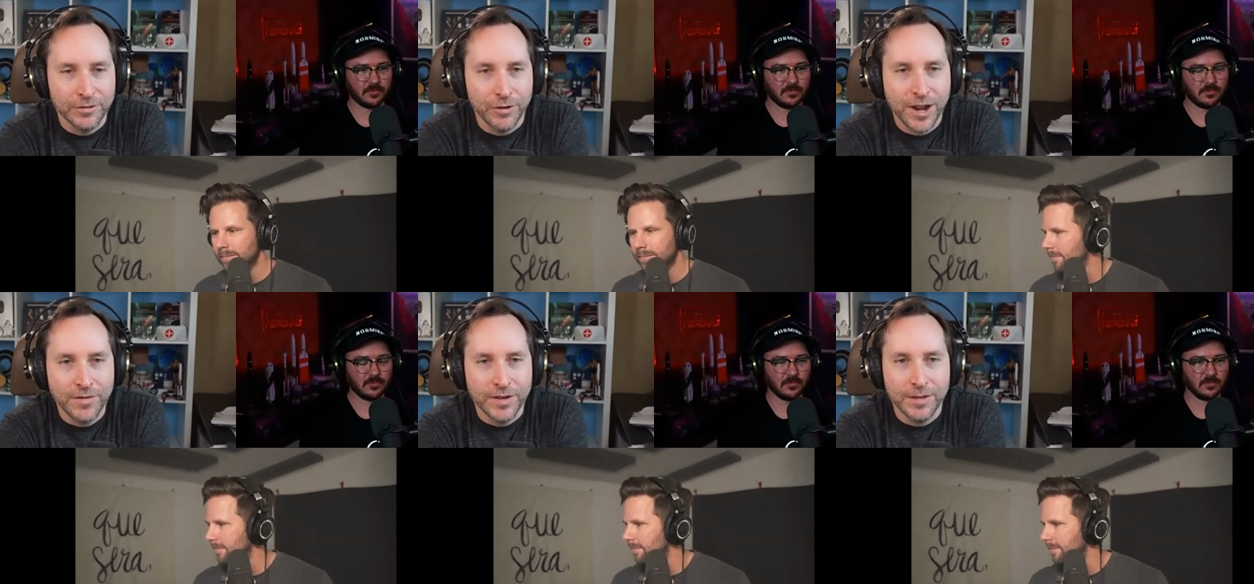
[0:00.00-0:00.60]

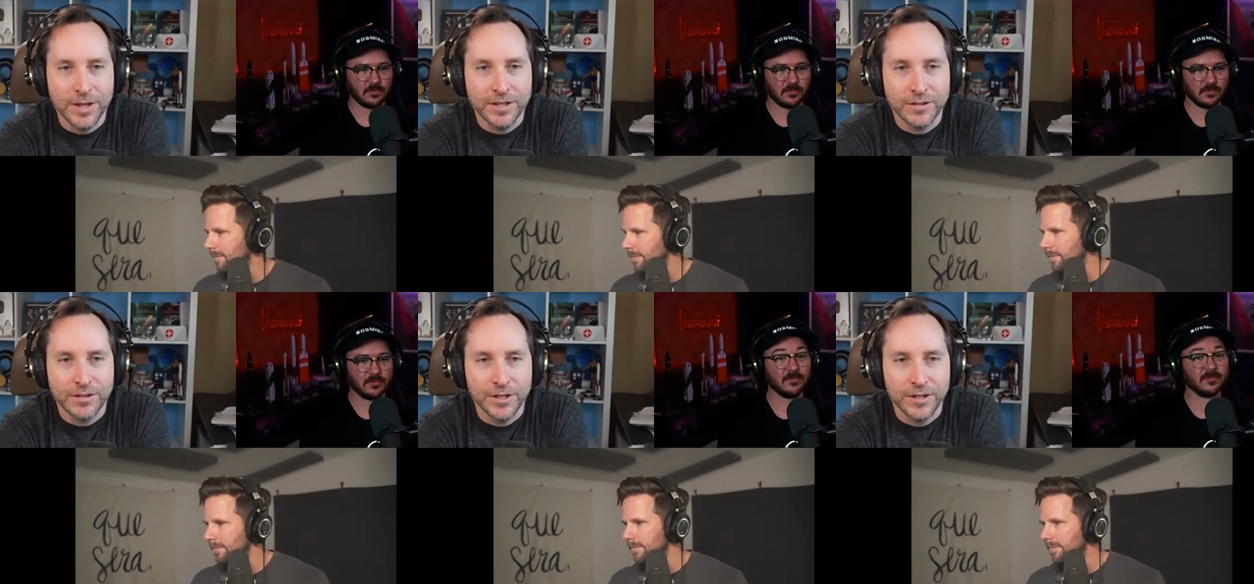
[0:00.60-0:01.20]
Speaker 1: in Gravity, mm-hmm.
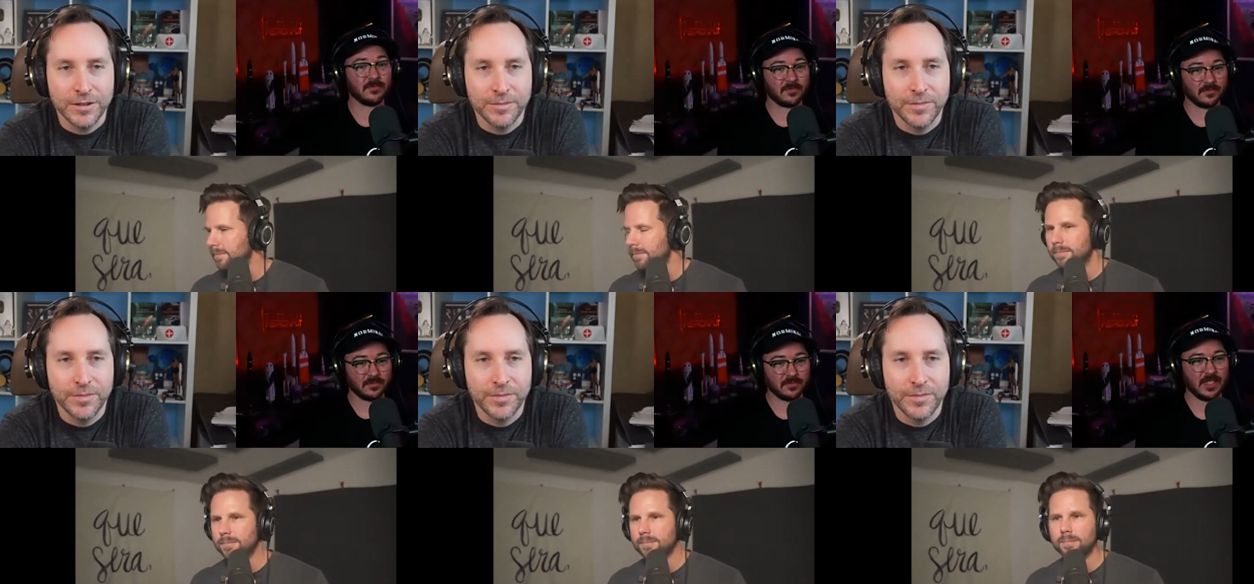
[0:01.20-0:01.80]
basically. Mm-hmm.
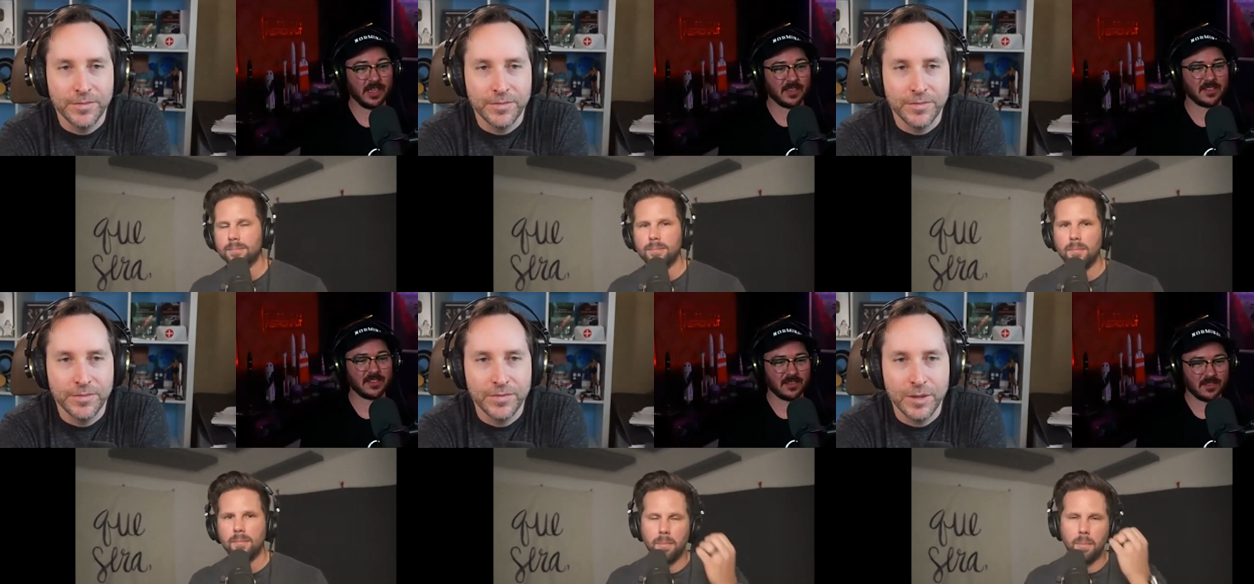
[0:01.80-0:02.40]
Yes. The
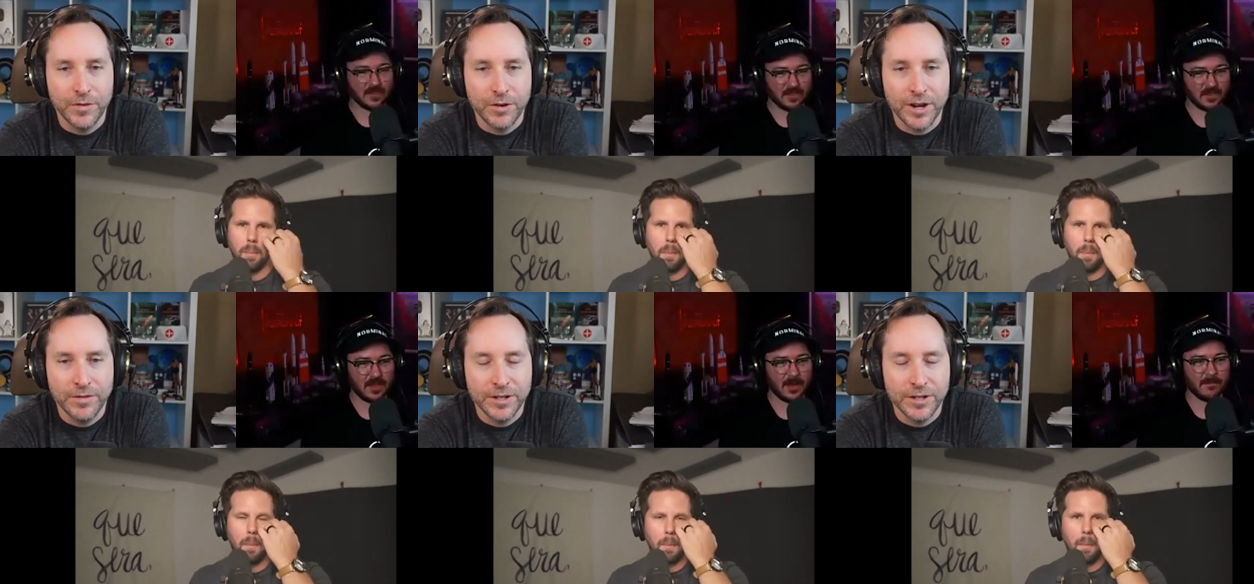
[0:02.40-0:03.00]
movie mm. Gravity.
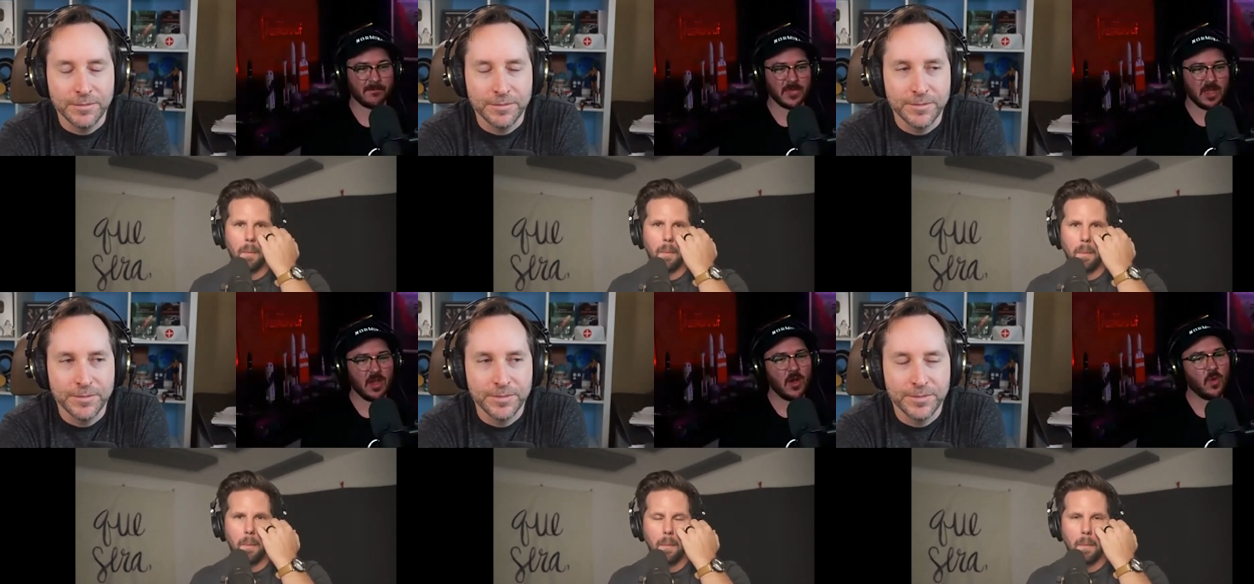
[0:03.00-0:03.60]
Yep.
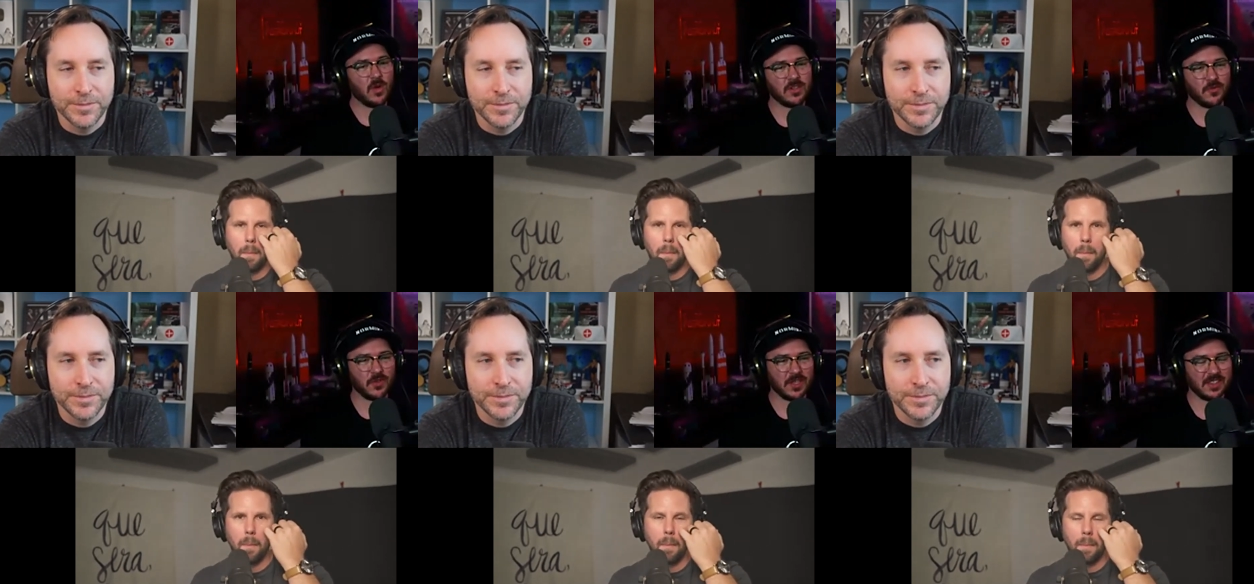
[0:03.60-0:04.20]
Speaker 2: Well, and don't
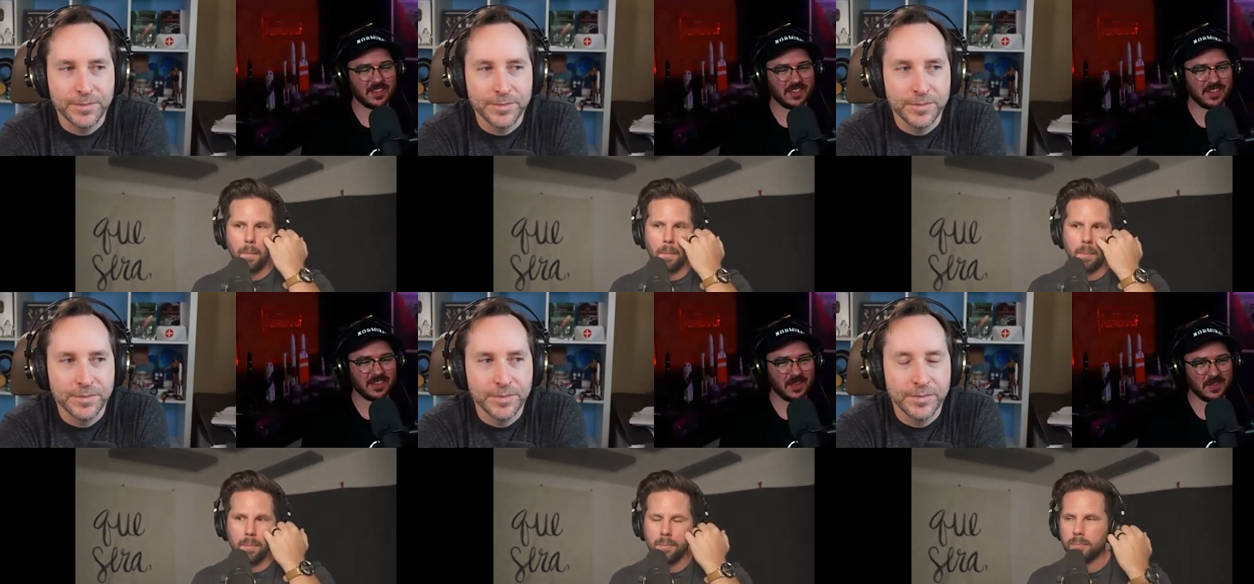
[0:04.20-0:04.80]
forget the
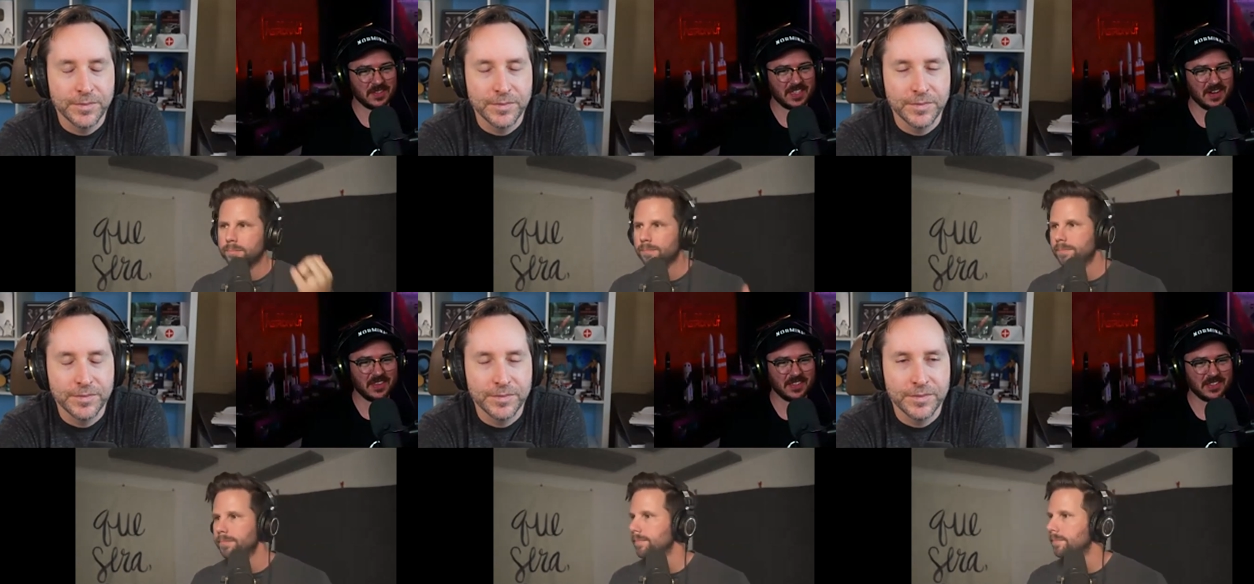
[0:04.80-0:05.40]
the scary
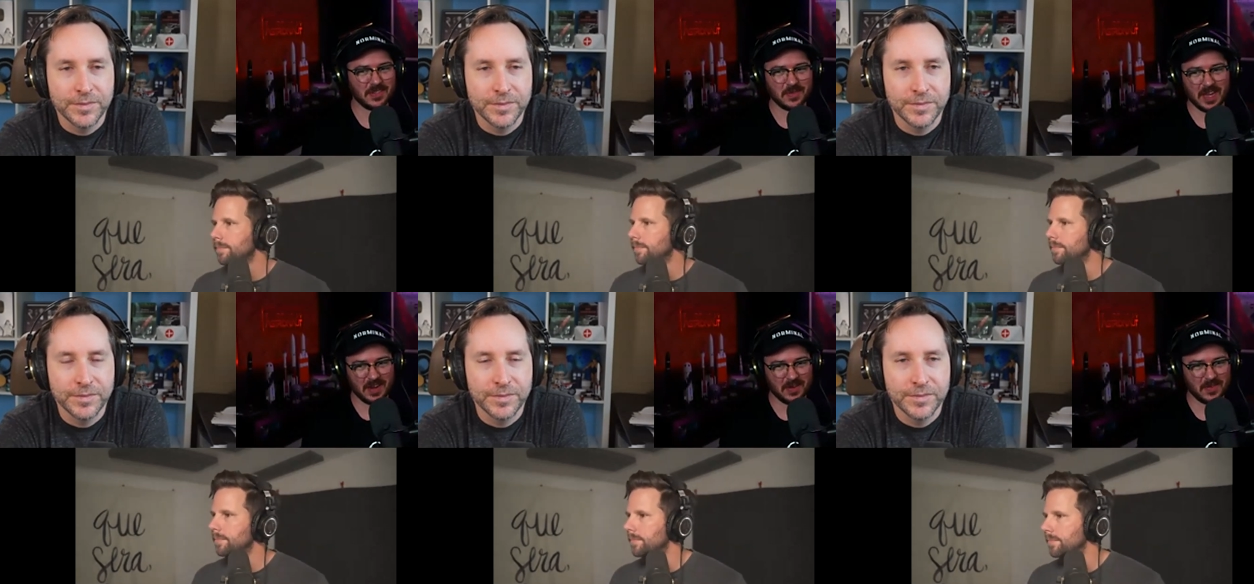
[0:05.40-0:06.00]
thing too.
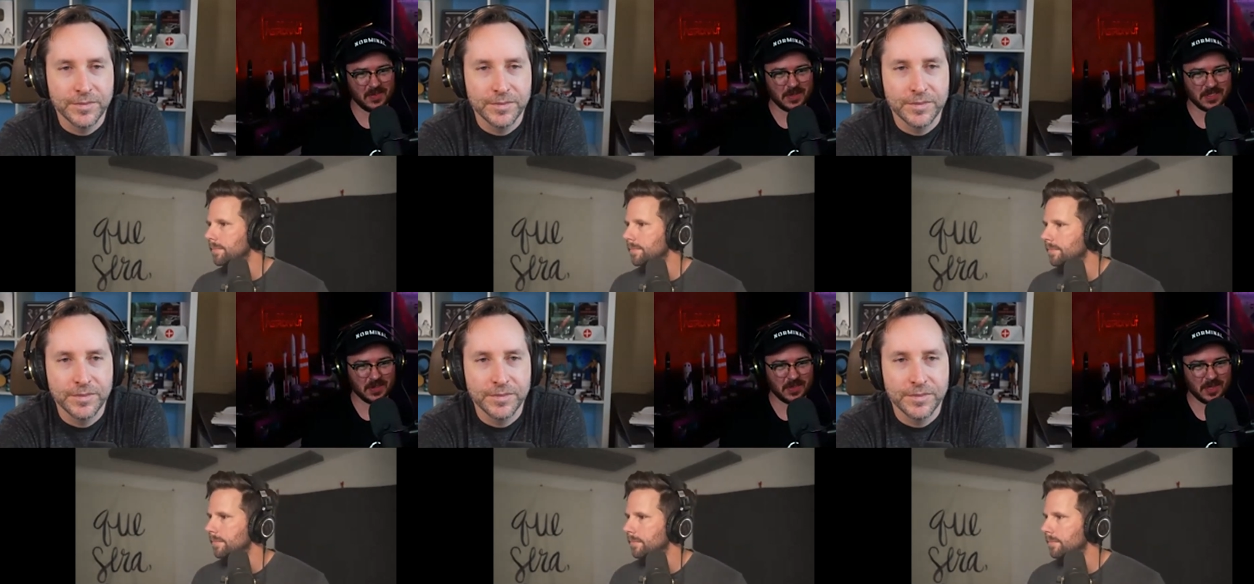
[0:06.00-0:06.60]
Now, when you start
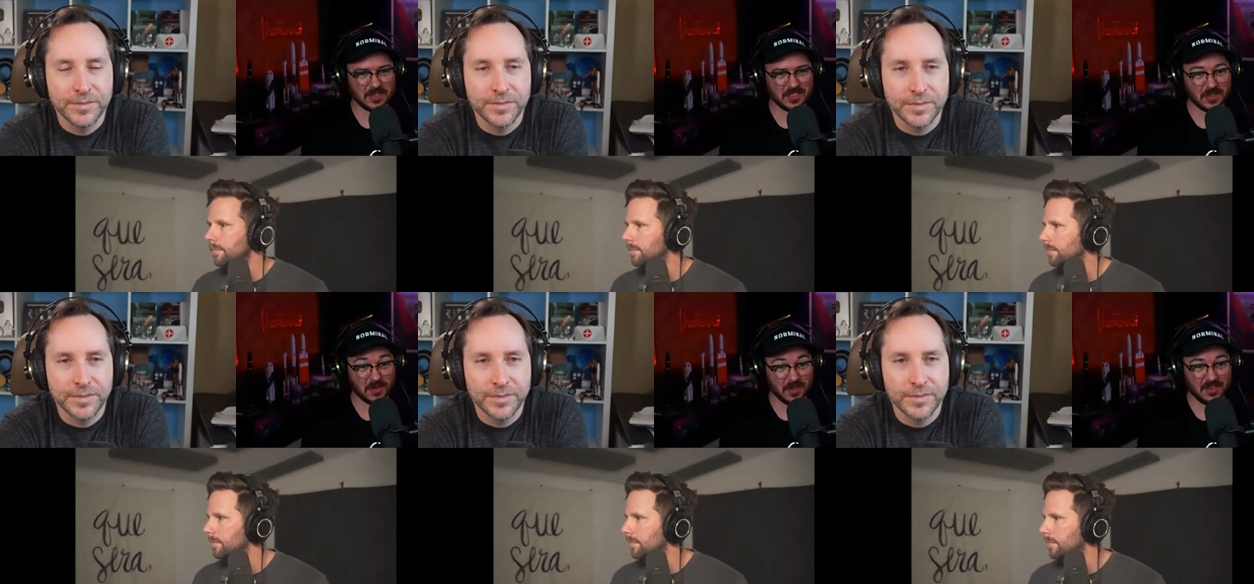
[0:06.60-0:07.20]
thinking about
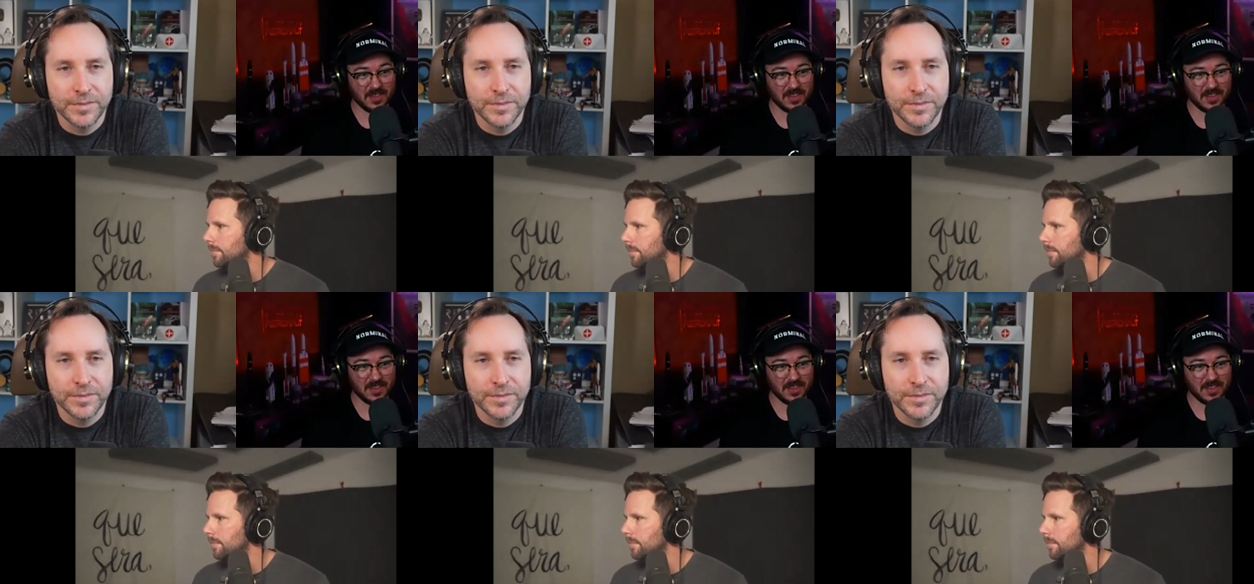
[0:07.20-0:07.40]
Starlink,